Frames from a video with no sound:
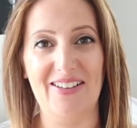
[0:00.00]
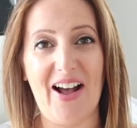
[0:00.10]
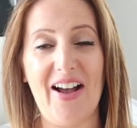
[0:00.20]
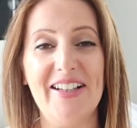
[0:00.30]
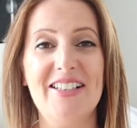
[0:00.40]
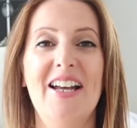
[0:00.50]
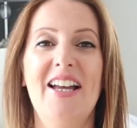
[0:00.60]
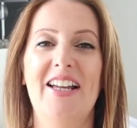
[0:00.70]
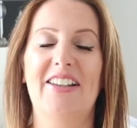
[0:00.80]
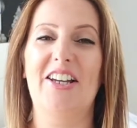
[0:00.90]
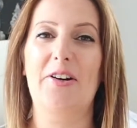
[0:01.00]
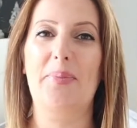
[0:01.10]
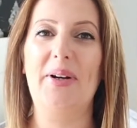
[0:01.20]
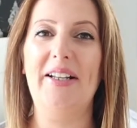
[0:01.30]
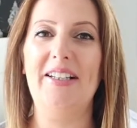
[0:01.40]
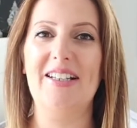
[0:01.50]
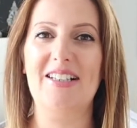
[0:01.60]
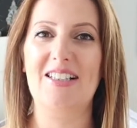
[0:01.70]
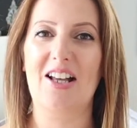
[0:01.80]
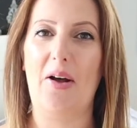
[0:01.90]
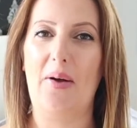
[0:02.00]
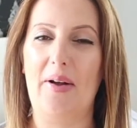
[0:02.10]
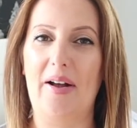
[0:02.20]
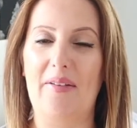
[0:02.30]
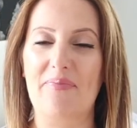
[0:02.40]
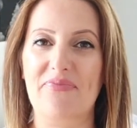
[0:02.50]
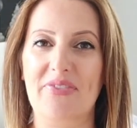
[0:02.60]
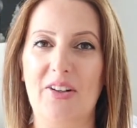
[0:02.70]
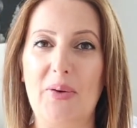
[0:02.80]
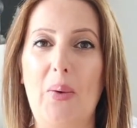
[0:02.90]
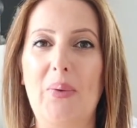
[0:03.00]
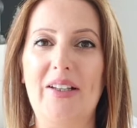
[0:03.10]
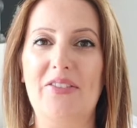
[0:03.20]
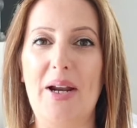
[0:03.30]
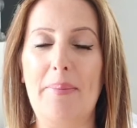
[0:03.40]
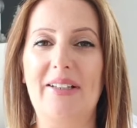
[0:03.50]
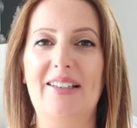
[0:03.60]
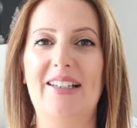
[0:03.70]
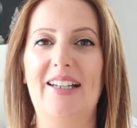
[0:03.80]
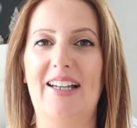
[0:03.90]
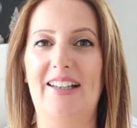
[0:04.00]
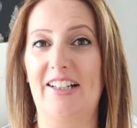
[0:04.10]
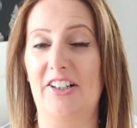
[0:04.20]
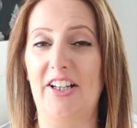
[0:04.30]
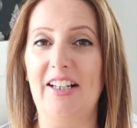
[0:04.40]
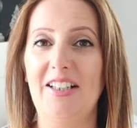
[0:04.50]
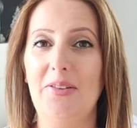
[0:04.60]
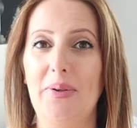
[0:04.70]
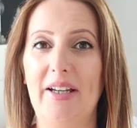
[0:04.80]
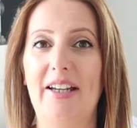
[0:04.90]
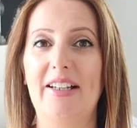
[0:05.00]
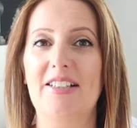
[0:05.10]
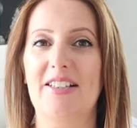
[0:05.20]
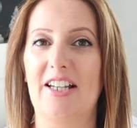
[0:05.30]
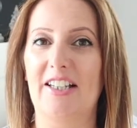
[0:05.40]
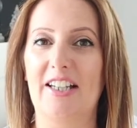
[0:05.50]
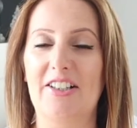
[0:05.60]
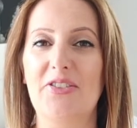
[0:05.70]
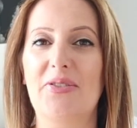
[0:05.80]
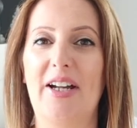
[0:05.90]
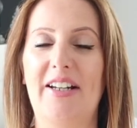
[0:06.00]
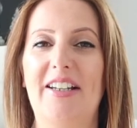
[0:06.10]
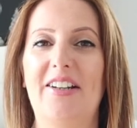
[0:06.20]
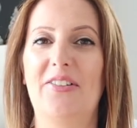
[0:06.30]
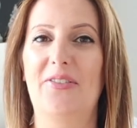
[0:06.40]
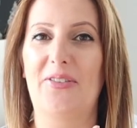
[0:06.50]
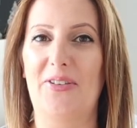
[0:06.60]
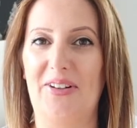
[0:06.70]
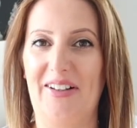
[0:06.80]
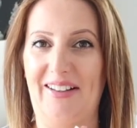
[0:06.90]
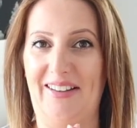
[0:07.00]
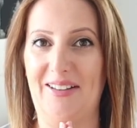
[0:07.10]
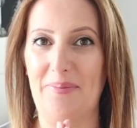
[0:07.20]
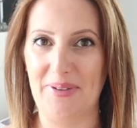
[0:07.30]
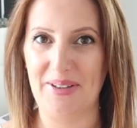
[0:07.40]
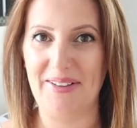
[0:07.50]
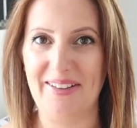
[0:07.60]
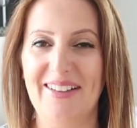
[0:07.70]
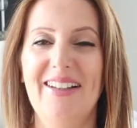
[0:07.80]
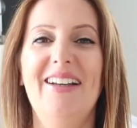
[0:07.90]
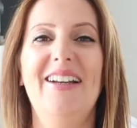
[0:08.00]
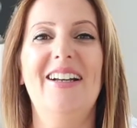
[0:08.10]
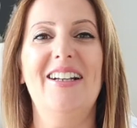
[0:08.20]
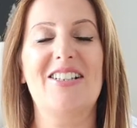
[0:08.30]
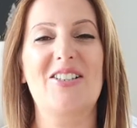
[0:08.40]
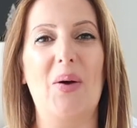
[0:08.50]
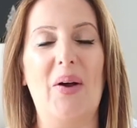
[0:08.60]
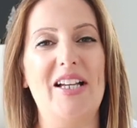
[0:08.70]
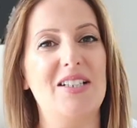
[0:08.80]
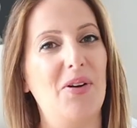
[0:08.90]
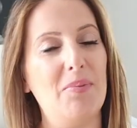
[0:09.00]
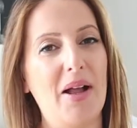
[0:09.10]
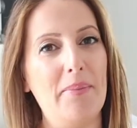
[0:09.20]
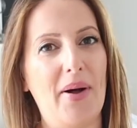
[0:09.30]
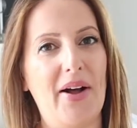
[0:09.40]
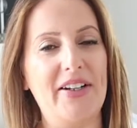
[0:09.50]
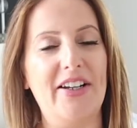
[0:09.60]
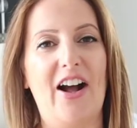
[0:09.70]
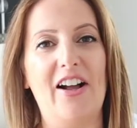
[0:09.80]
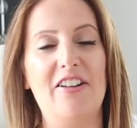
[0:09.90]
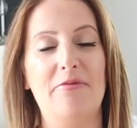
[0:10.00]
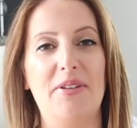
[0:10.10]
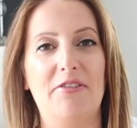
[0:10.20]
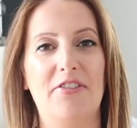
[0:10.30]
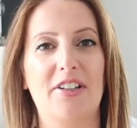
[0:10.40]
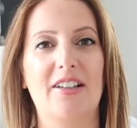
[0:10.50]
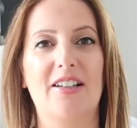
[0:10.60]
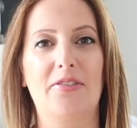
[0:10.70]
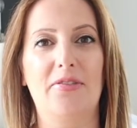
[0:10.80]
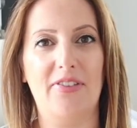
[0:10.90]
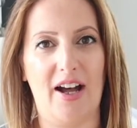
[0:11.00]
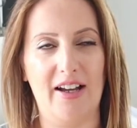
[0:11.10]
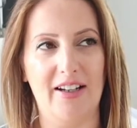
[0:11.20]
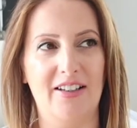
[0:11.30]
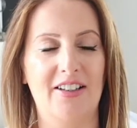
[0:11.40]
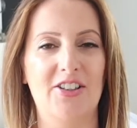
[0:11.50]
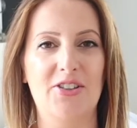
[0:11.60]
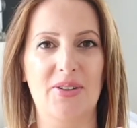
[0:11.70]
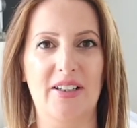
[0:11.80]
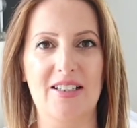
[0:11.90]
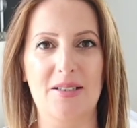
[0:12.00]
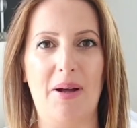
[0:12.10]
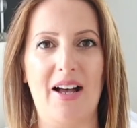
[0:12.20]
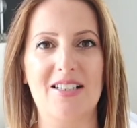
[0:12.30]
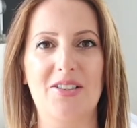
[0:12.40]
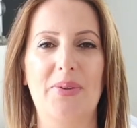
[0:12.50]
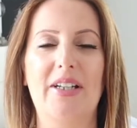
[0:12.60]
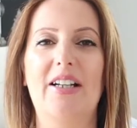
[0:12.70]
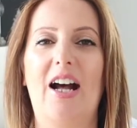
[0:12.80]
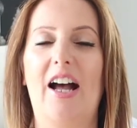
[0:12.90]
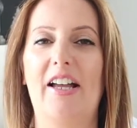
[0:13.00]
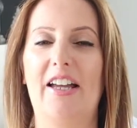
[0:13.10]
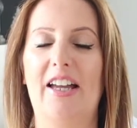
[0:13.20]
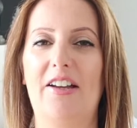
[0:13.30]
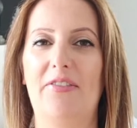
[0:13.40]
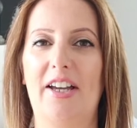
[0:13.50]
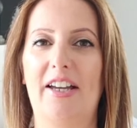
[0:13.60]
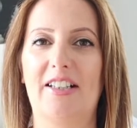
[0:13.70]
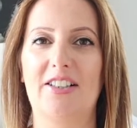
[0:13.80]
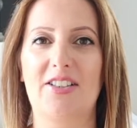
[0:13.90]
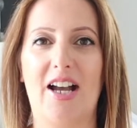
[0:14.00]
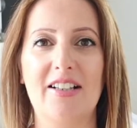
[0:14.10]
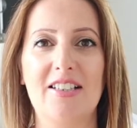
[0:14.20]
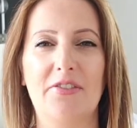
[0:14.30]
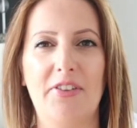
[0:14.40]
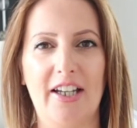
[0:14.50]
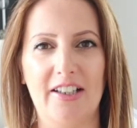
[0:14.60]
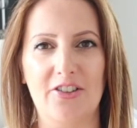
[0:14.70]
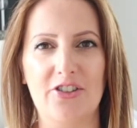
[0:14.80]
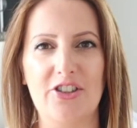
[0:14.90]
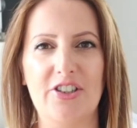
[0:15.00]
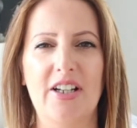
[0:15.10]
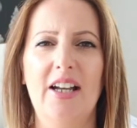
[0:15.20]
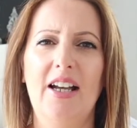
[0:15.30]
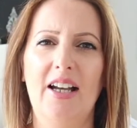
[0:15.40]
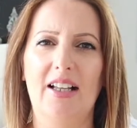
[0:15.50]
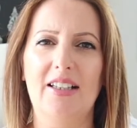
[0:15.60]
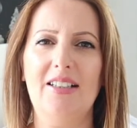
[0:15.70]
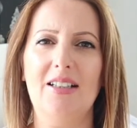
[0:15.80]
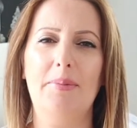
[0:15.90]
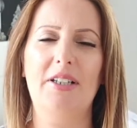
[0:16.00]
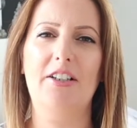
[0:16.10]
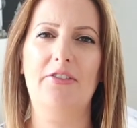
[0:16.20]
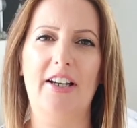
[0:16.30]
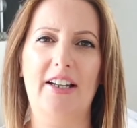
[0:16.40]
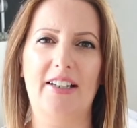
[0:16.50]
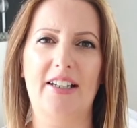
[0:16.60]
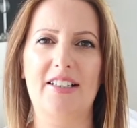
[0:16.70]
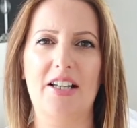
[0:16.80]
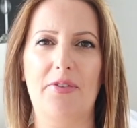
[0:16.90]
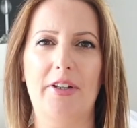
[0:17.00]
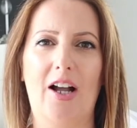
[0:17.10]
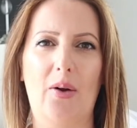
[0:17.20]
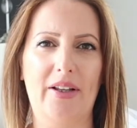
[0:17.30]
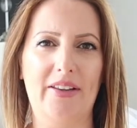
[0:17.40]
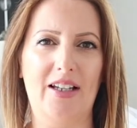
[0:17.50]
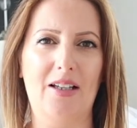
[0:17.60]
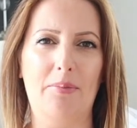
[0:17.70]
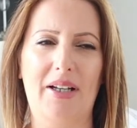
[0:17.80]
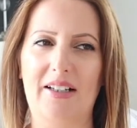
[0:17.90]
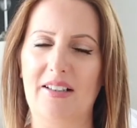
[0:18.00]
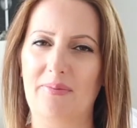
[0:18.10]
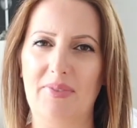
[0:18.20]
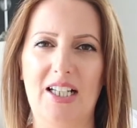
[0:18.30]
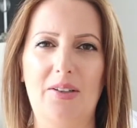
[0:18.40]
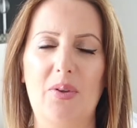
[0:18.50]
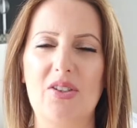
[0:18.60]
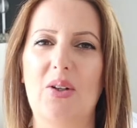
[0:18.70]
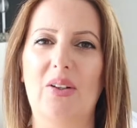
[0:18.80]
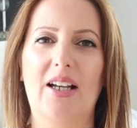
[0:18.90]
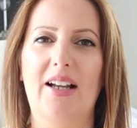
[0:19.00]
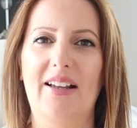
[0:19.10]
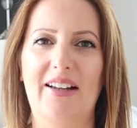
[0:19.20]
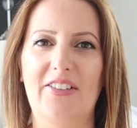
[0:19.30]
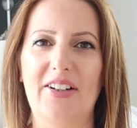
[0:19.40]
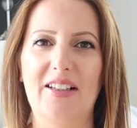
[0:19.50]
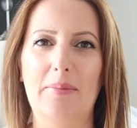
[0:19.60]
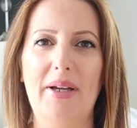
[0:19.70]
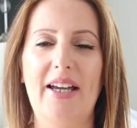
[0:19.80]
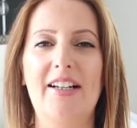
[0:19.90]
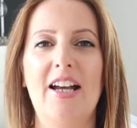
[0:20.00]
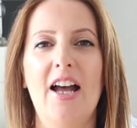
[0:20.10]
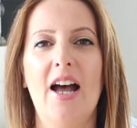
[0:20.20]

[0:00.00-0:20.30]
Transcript: light. Their brain is growing rapidly and they're gaining weight and getting ready for the birth. So as for my body, I have been feeling fine during this past week. I have had tons of energy, a little bit of headaches every now and then, but that was not really bad.